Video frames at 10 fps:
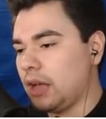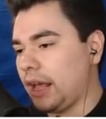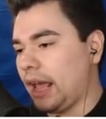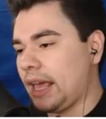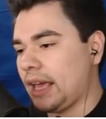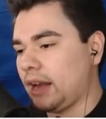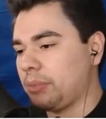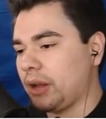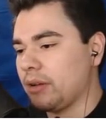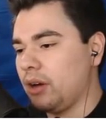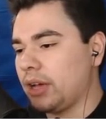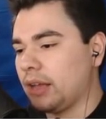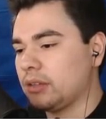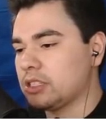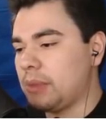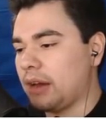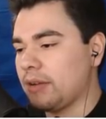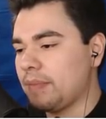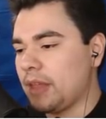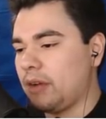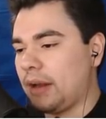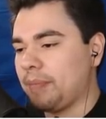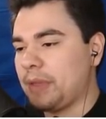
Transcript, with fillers: I can't get up there. Okay. Doesn't matter. All right.